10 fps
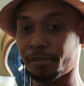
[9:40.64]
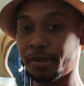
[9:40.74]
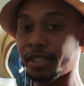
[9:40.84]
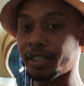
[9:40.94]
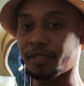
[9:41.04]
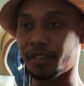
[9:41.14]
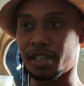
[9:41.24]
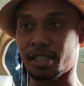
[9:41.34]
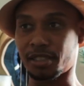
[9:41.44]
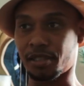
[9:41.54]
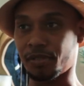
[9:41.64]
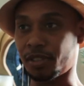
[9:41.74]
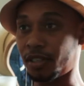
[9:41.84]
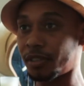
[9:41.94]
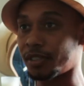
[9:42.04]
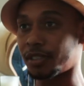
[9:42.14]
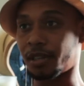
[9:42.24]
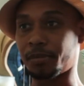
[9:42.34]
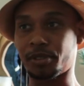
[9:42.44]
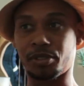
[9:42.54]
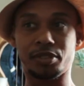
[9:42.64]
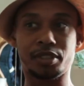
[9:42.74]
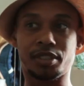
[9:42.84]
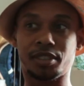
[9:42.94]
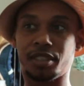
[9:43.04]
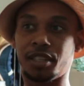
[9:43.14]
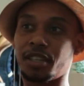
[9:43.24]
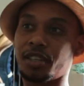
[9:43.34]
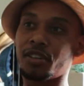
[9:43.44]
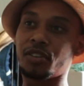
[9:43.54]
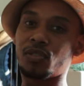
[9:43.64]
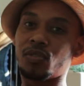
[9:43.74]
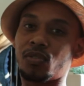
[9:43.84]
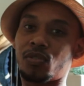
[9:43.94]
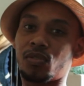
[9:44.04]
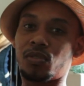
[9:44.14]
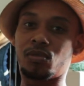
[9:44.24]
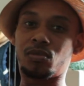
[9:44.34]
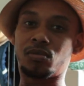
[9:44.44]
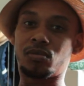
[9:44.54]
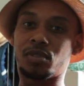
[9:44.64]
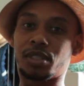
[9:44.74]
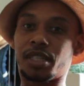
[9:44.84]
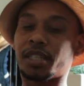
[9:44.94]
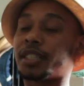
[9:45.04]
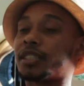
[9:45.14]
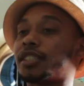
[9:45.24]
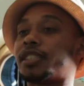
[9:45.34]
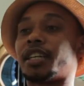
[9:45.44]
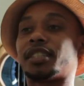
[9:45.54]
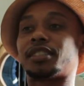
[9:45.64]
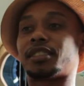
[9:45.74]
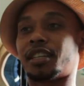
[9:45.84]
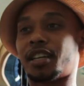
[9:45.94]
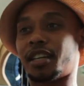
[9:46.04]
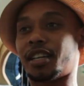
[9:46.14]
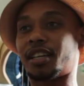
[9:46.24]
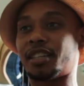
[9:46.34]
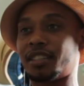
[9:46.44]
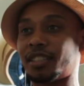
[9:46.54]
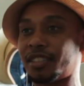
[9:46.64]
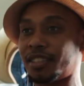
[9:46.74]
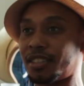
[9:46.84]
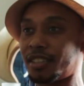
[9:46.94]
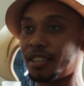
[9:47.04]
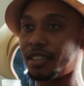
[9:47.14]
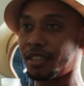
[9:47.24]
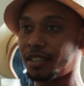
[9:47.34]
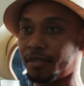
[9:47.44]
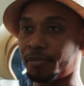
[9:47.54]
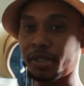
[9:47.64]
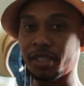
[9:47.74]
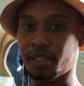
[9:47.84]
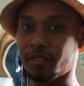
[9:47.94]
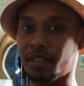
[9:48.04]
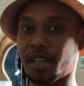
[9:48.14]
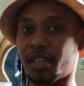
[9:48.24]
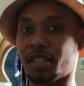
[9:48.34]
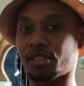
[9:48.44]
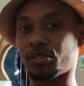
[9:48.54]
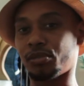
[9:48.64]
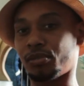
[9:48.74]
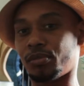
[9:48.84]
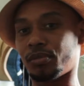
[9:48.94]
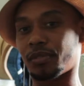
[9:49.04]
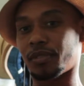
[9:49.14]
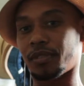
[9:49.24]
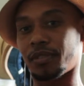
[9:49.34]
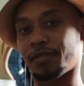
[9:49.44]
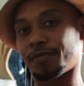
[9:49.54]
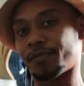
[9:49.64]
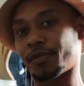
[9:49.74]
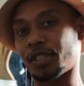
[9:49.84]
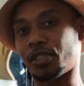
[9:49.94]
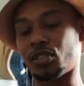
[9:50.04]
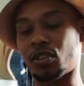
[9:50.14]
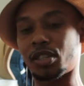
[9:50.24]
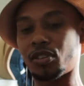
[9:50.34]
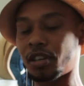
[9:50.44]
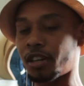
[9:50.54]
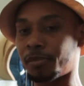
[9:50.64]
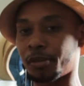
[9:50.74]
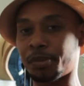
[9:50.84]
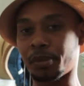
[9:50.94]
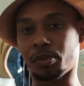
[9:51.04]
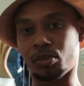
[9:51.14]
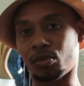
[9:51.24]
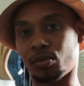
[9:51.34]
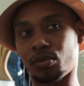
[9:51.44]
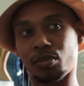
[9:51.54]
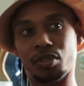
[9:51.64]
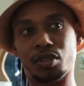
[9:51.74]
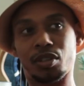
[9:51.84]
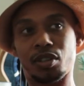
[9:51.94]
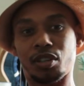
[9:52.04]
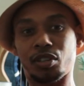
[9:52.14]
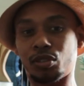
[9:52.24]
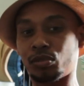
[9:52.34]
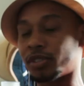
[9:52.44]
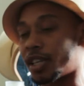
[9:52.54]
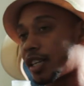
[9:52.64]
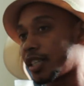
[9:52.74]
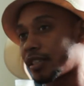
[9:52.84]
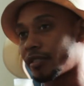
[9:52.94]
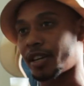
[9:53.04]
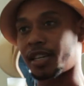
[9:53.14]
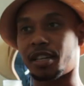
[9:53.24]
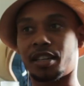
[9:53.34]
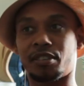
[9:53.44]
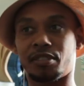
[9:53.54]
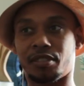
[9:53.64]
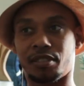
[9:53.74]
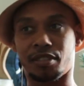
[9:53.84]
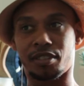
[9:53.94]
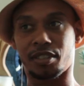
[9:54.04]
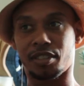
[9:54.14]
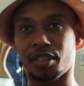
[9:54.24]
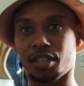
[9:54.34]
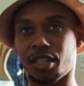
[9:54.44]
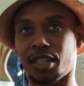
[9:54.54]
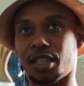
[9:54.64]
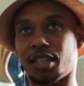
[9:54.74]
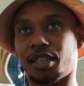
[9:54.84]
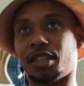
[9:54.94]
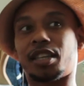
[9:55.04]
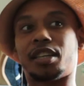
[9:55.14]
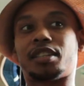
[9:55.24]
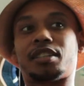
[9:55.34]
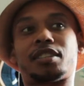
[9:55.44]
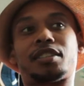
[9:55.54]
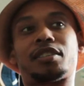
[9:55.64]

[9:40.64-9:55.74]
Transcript: plenty of guys that would love this opportunity who didn't get the chances that I got. Plenty of guys who, you know, I know a couple of people who's not here right now that